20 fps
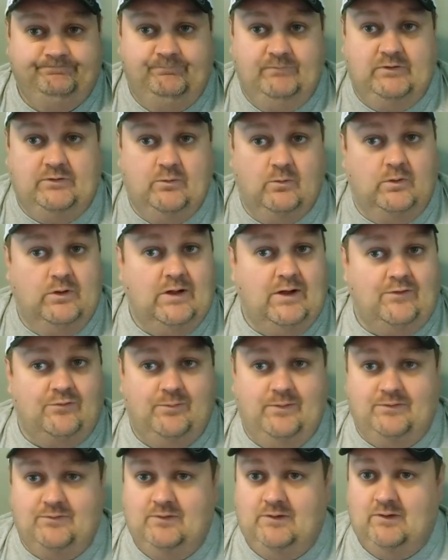Victorinox
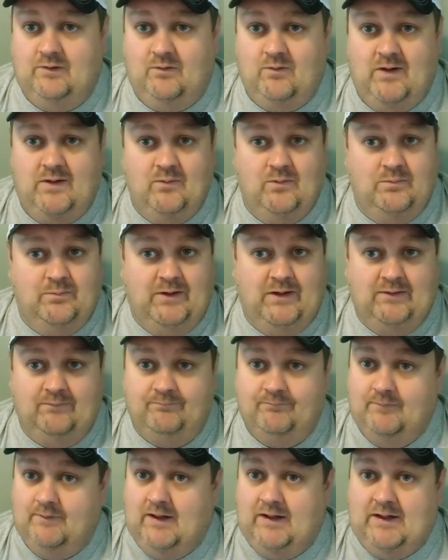makes a great one,
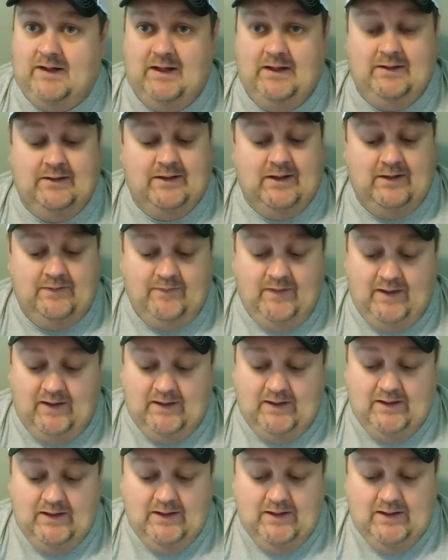man. I can't deny
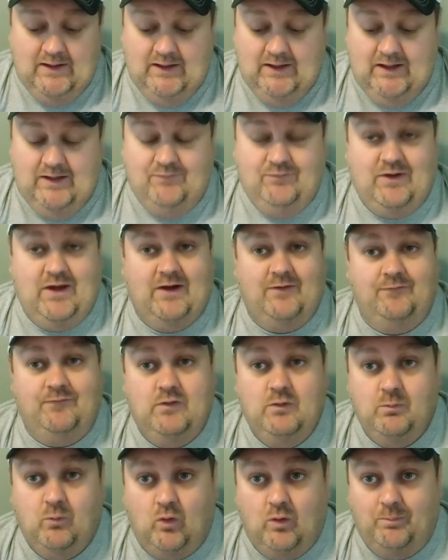that. If you got a
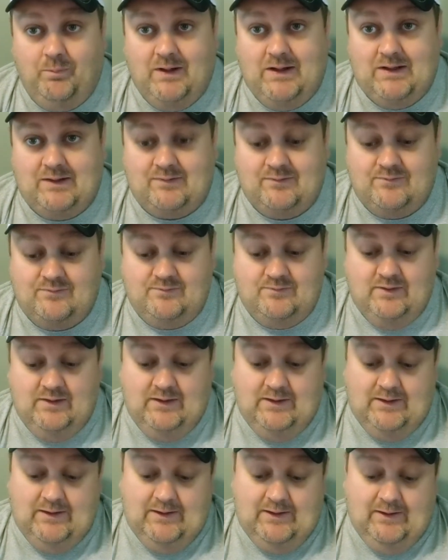few more bucks,
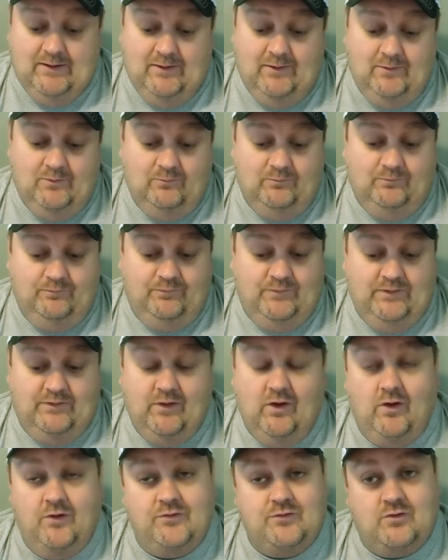the
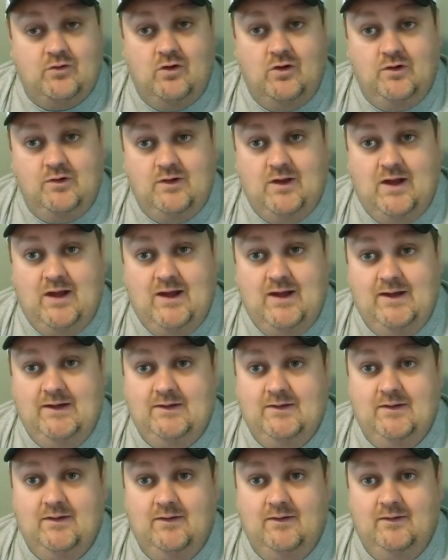Doll Strong
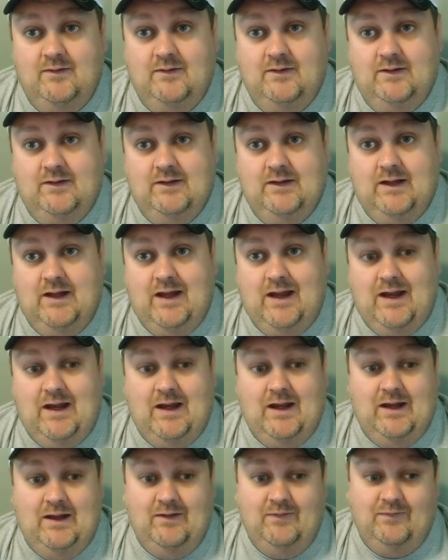line,
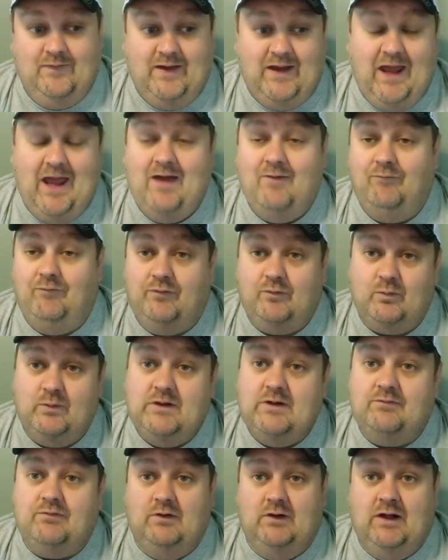they have 3
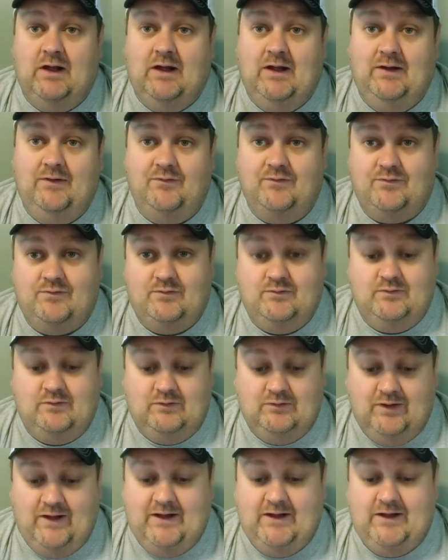different lines:
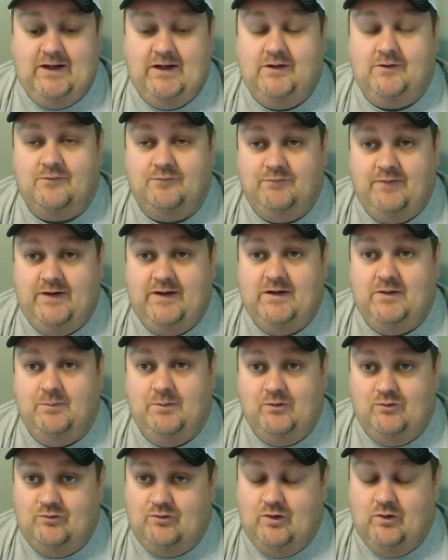Gladiator, Phantom,
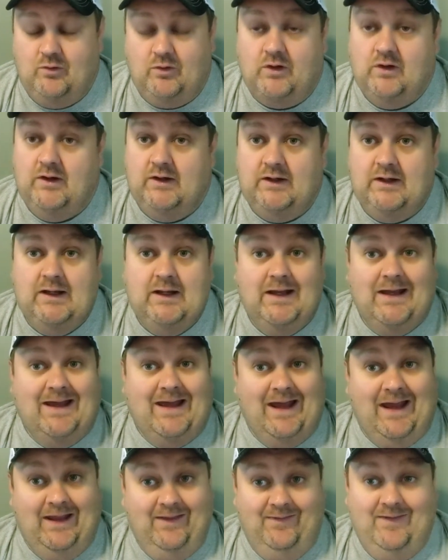and Shogun.
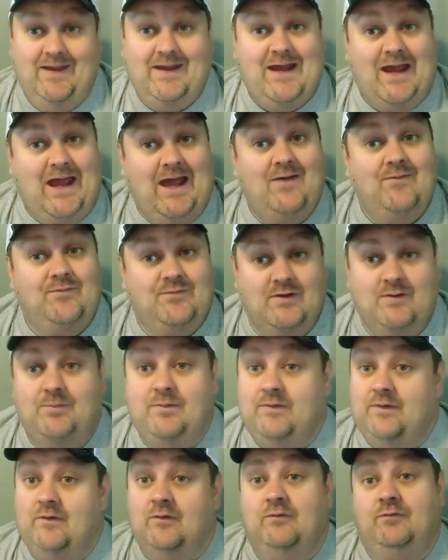And they have
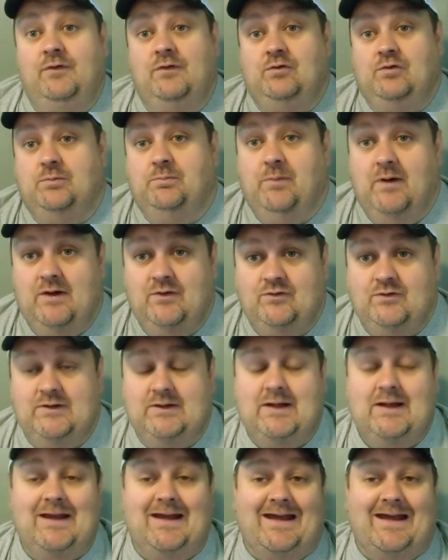something that'll fit your budget.